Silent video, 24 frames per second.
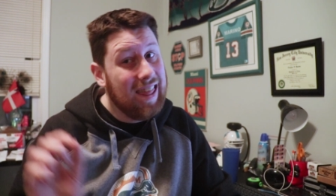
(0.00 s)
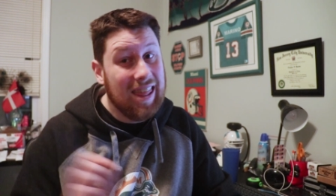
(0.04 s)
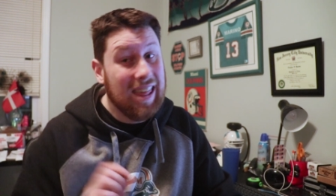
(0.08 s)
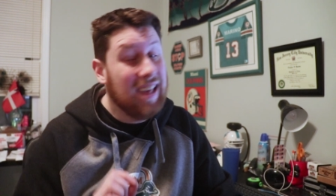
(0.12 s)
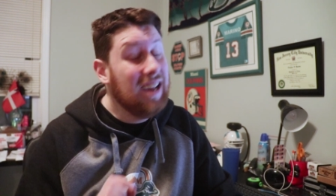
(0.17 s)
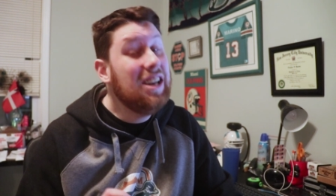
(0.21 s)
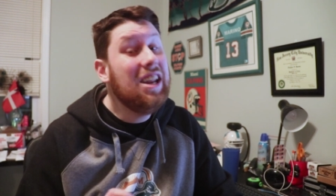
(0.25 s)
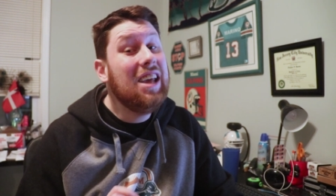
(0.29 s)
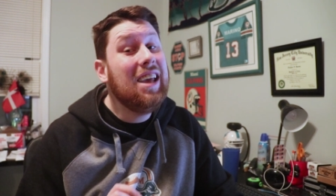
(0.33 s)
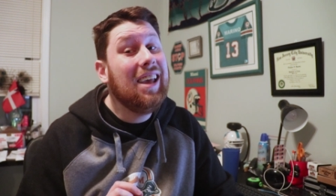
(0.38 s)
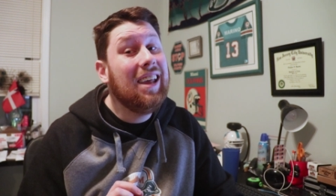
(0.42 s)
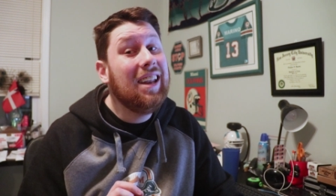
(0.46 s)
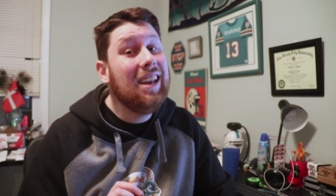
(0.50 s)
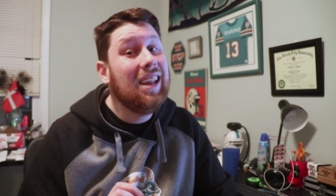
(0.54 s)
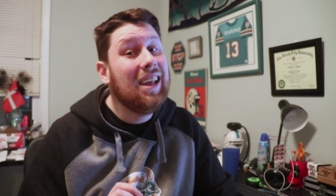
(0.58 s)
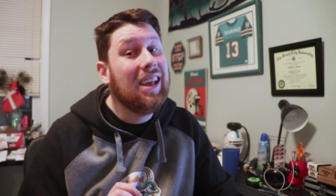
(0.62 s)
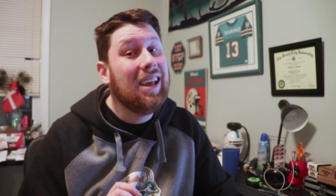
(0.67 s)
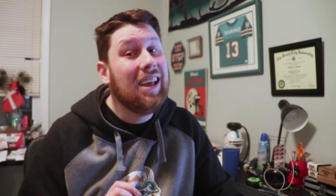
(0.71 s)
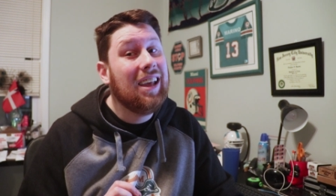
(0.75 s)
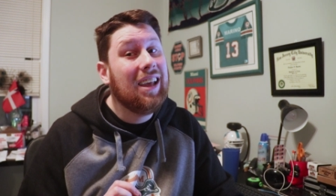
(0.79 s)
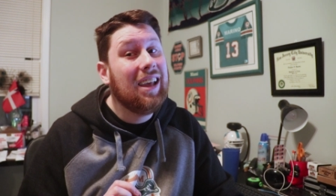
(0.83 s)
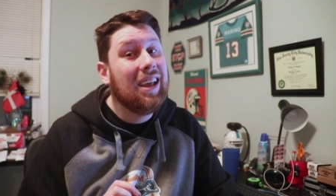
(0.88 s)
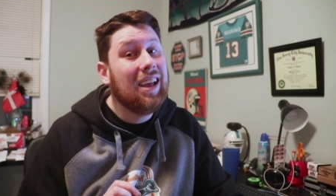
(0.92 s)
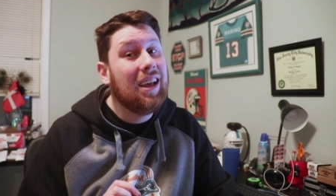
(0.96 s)
They did.
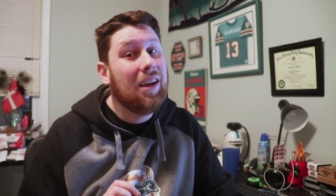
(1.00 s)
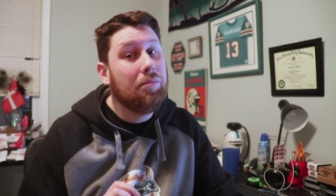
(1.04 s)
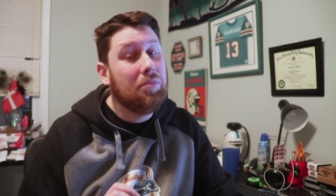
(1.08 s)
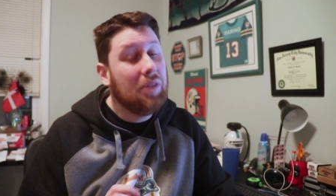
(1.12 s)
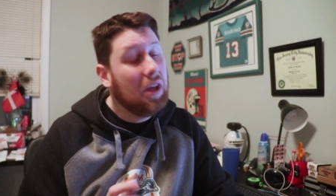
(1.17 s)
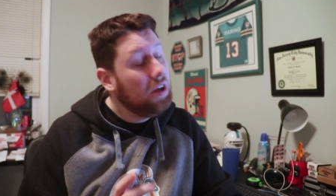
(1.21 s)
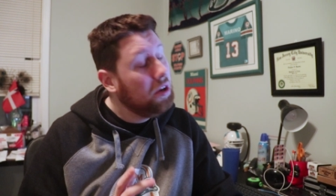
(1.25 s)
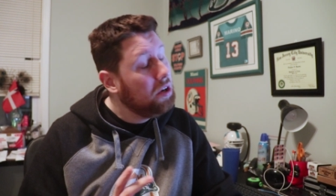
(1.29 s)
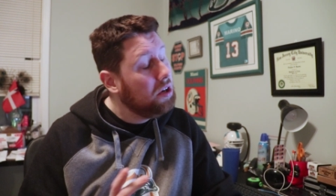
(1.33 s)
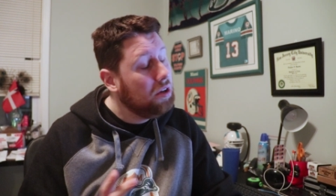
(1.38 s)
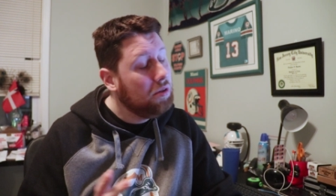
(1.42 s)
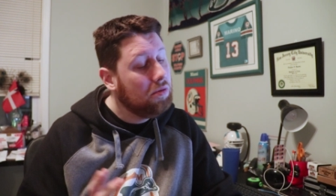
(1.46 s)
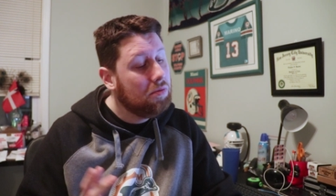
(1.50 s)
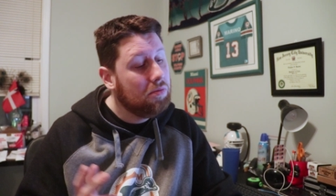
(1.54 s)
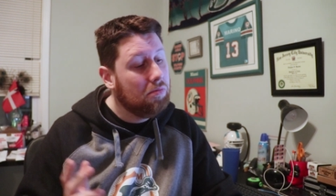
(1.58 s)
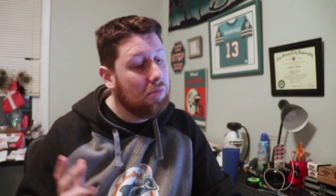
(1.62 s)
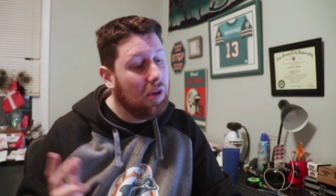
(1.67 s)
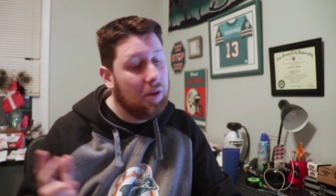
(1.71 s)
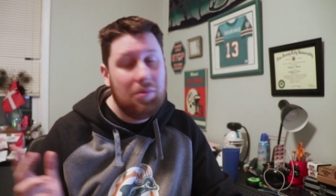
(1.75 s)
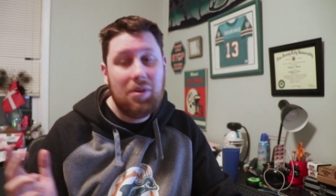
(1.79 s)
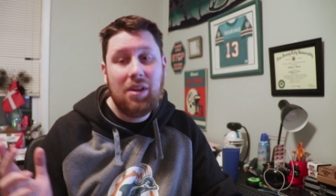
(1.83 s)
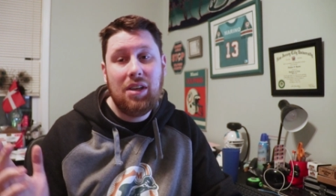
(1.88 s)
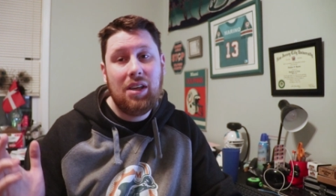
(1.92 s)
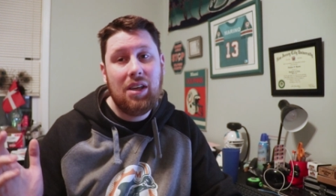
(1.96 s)
I'm telling you,
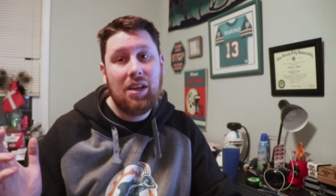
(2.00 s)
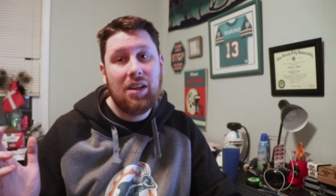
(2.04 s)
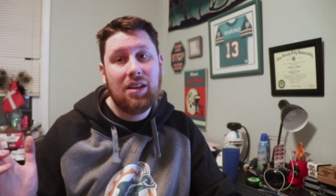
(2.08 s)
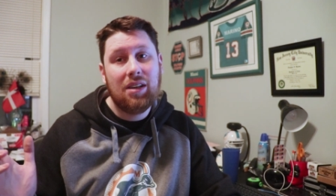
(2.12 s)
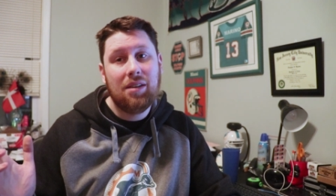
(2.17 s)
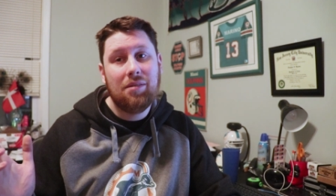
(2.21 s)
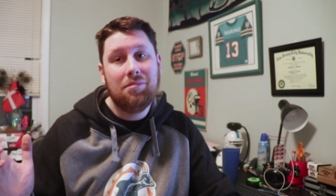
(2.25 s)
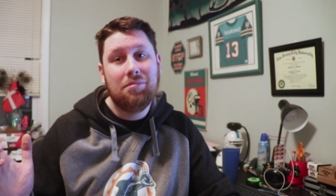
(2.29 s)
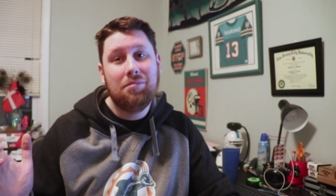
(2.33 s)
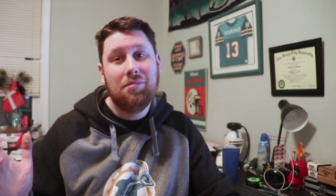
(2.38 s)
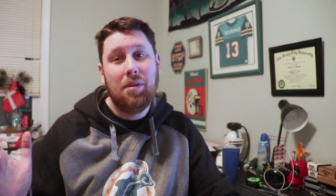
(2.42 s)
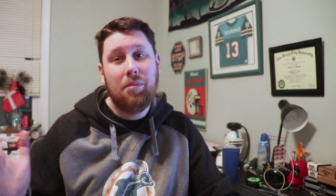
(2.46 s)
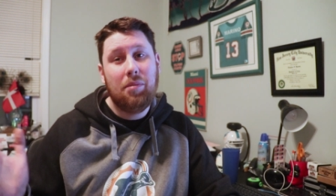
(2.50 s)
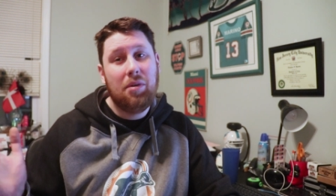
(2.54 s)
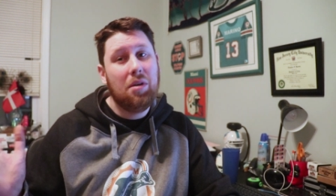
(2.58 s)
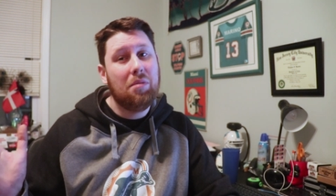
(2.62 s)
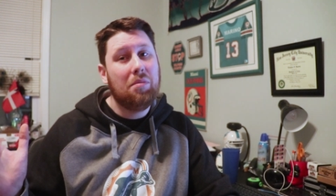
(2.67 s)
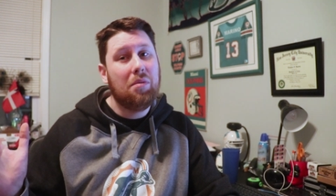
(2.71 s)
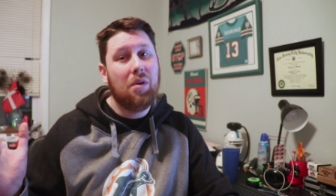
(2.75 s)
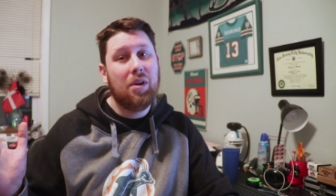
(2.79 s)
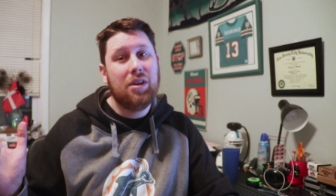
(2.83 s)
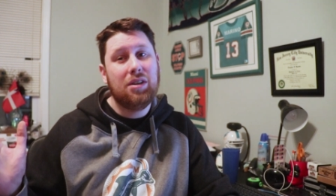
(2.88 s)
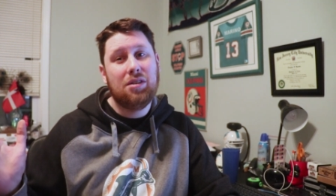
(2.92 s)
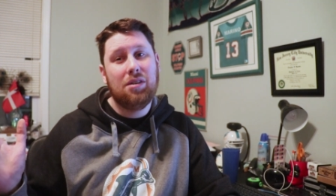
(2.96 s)
maybe, maybe
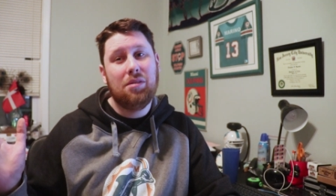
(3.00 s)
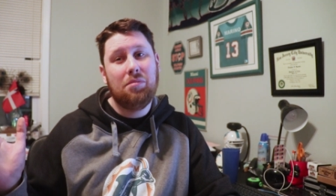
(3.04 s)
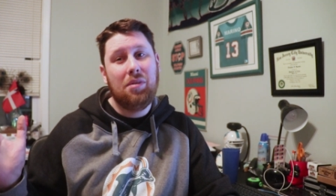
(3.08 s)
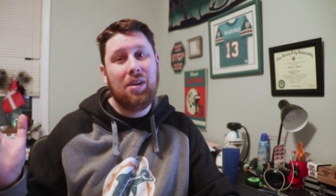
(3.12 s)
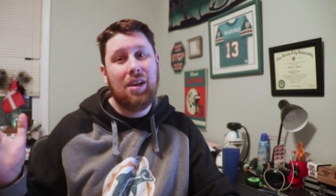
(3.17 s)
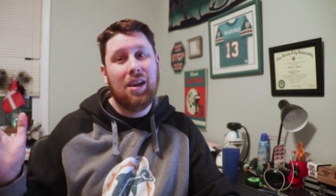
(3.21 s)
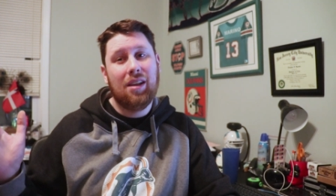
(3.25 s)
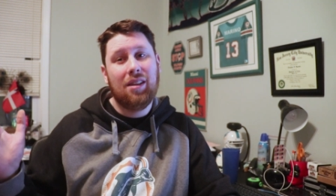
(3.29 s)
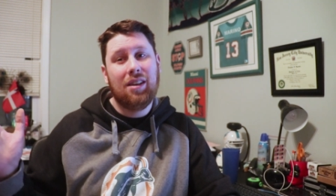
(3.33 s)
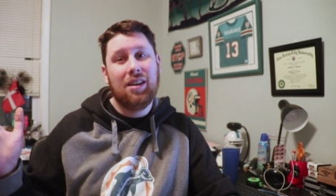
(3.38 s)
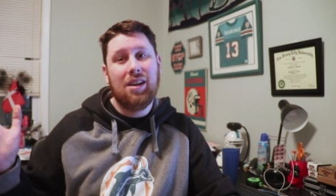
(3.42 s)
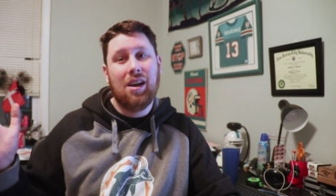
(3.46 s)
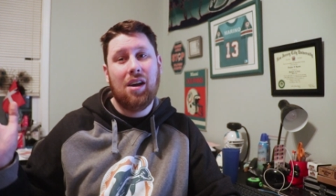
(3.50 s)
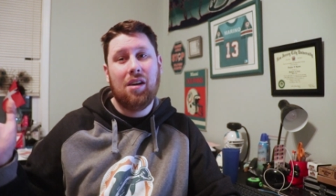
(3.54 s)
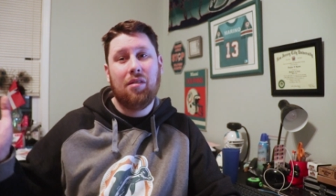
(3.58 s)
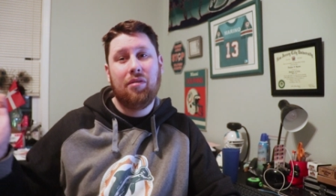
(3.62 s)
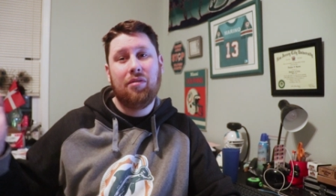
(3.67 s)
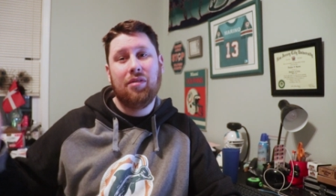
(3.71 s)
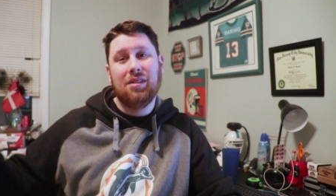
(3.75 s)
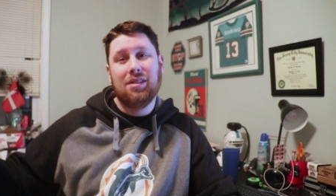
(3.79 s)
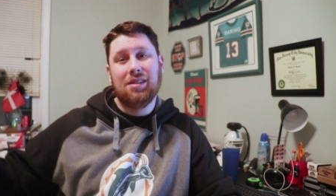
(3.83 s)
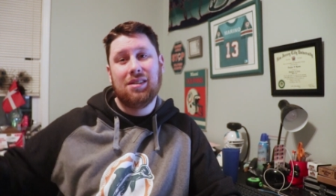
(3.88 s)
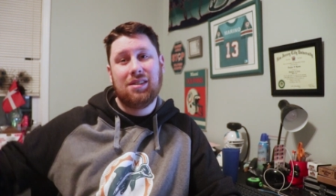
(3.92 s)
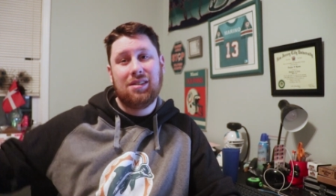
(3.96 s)
your boy should be on the
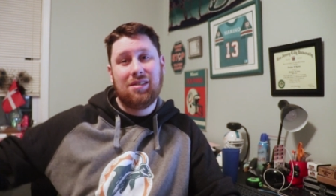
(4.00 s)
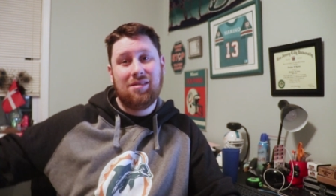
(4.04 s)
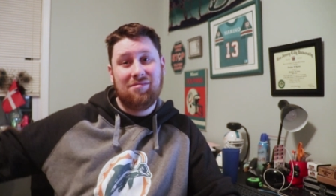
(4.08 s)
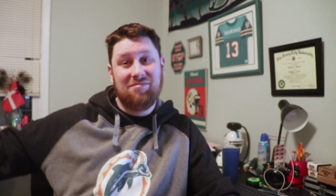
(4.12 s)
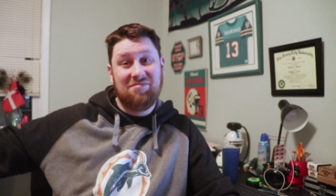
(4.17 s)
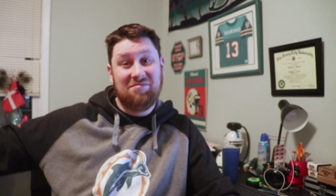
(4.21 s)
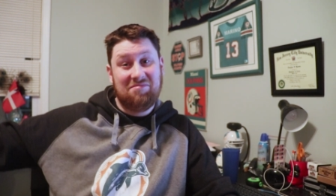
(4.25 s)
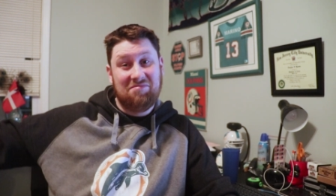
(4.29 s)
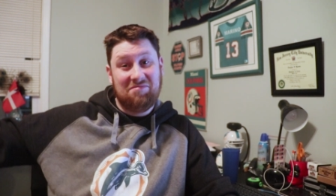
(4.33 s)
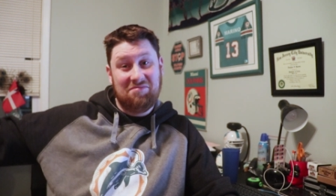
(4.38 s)
Dolphins.